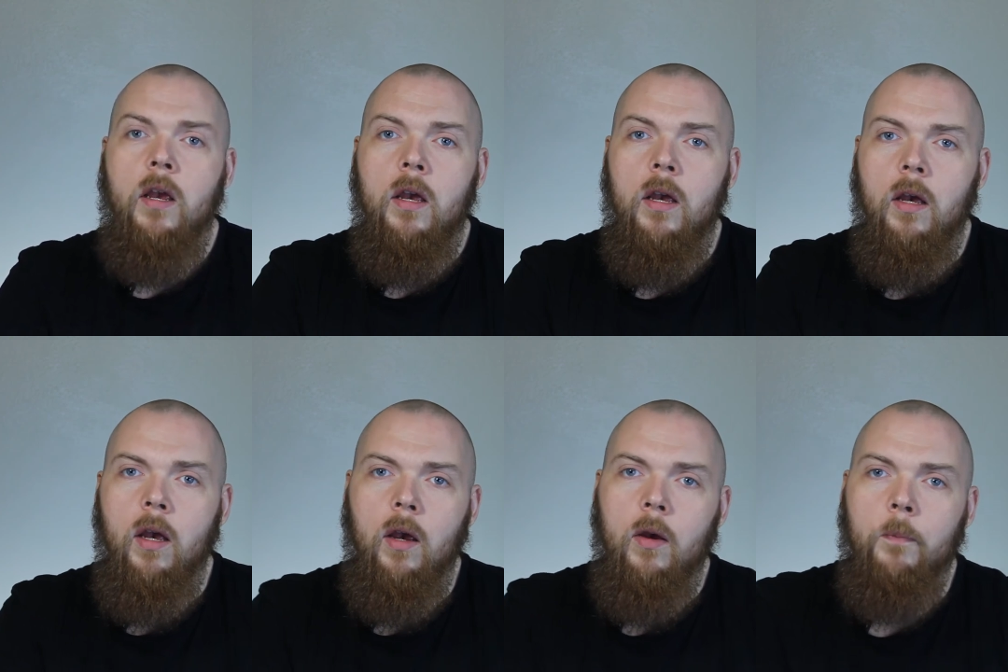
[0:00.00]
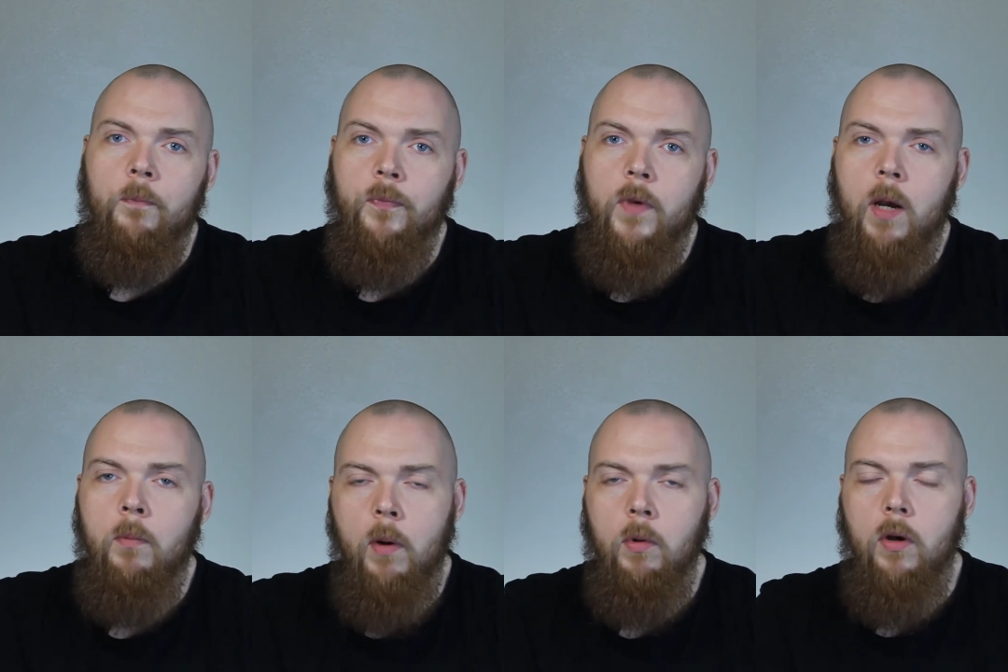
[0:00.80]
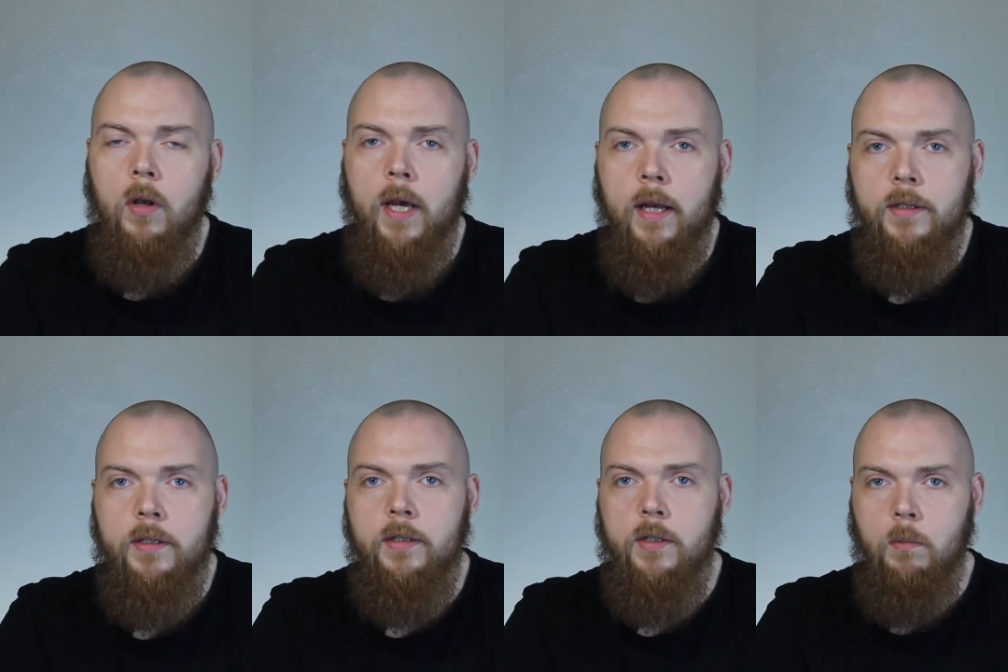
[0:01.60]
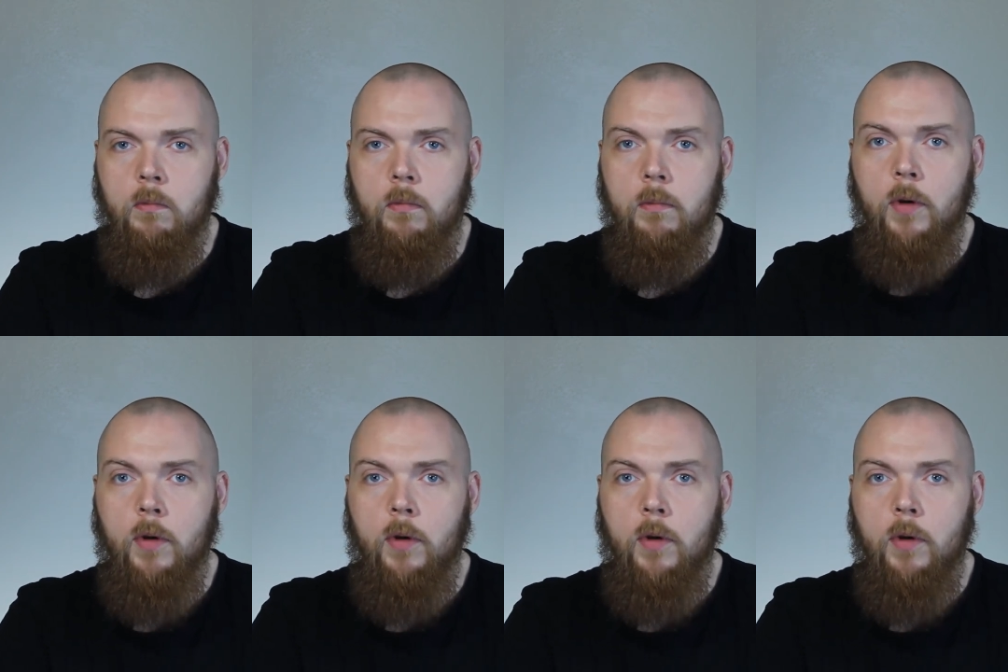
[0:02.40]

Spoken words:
I'm probably going to add some